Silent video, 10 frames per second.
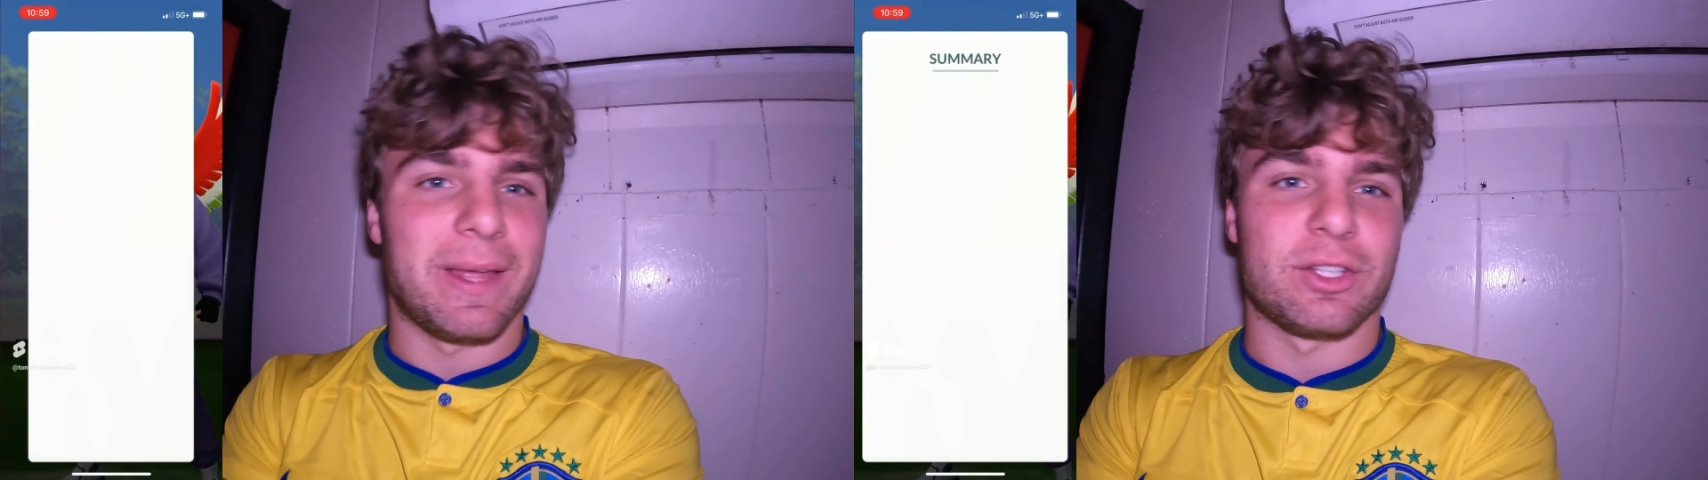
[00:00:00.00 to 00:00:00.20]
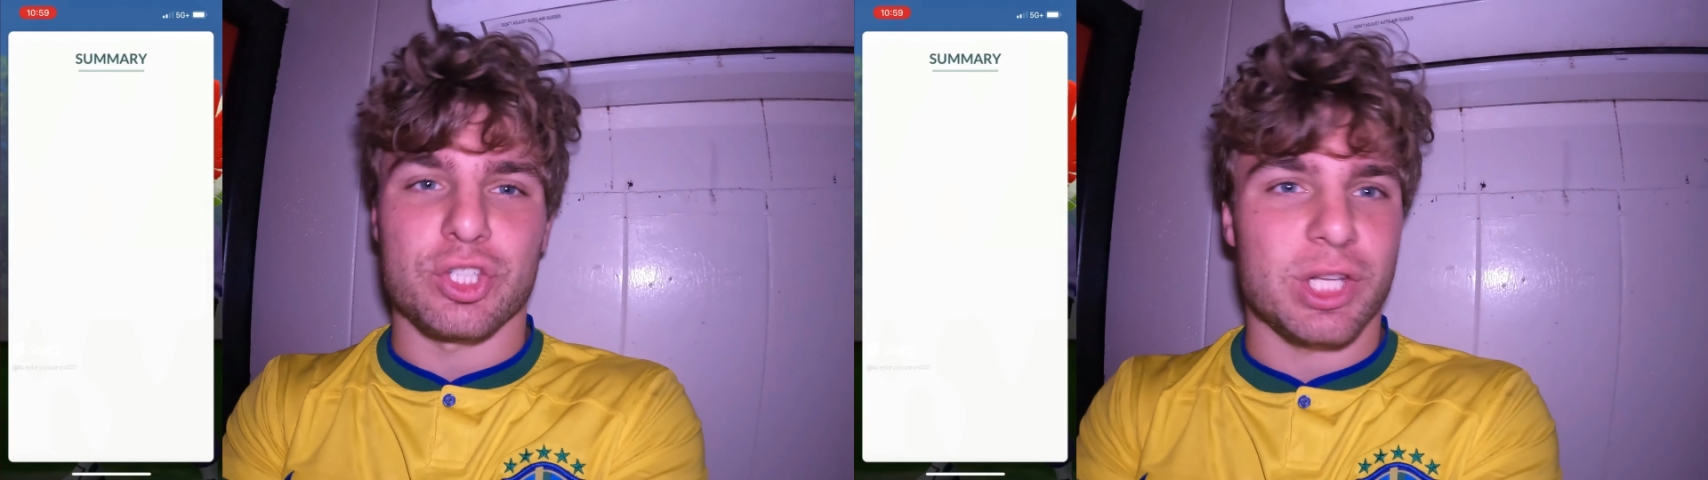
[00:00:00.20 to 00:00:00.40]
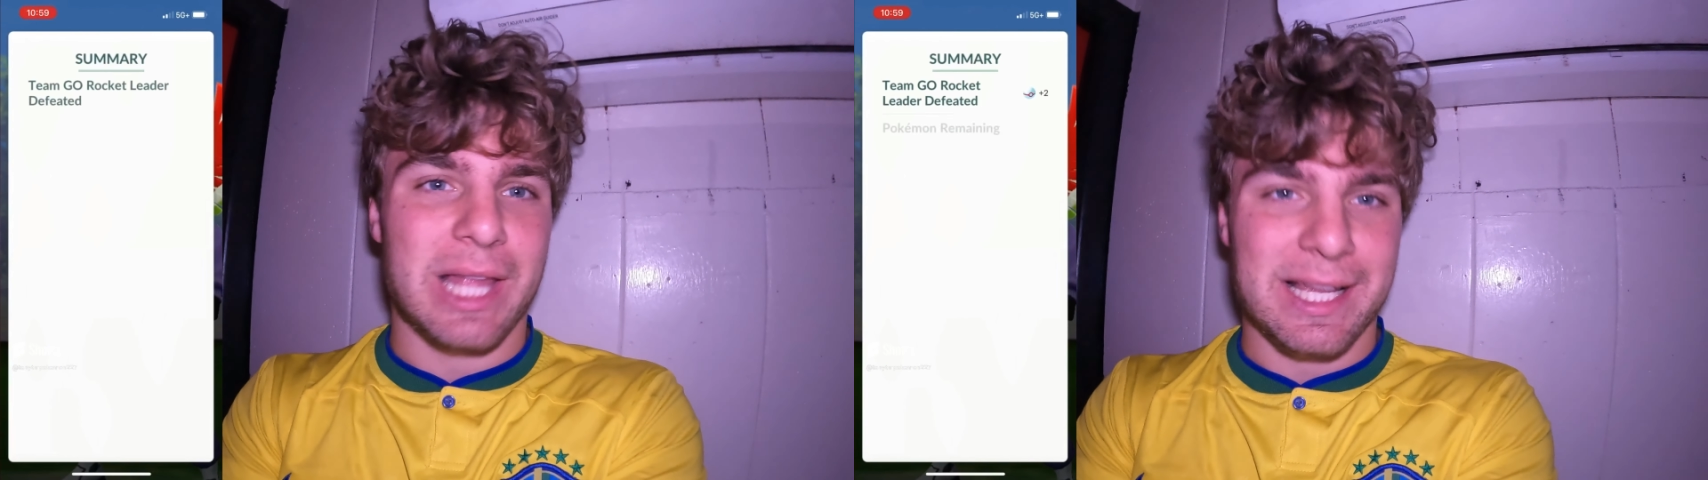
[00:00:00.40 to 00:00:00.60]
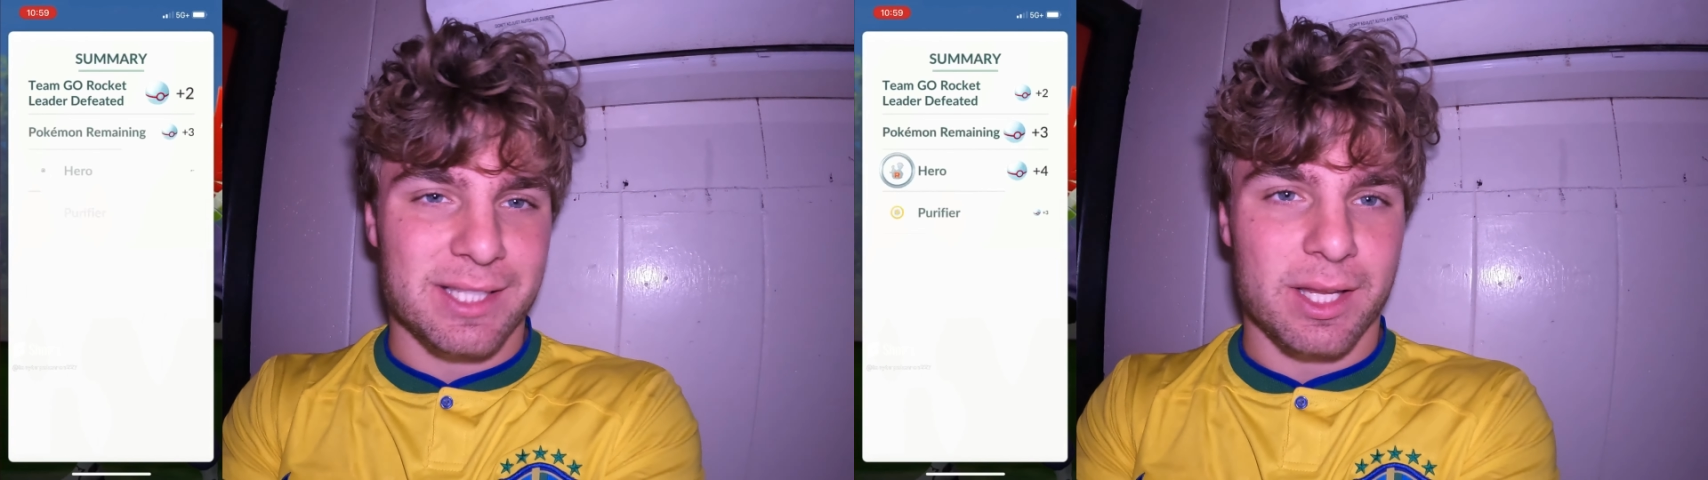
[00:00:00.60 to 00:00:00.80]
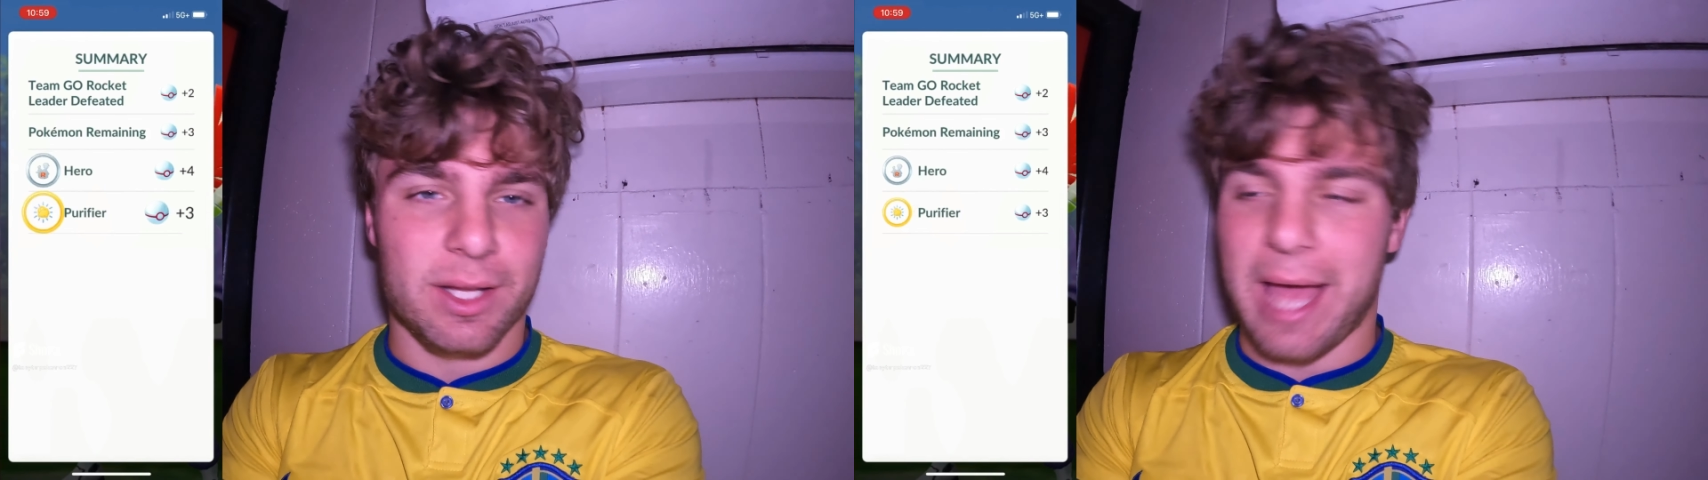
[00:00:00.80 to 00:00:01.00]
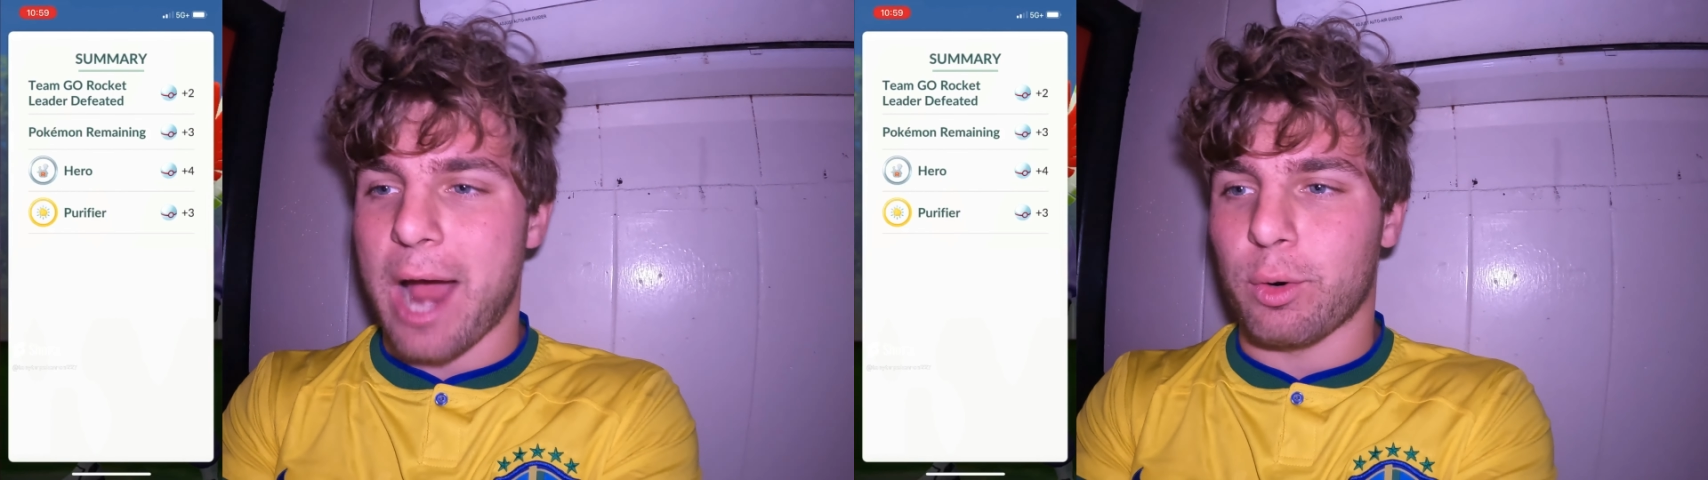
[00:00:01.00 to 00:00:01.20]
like just the last uh,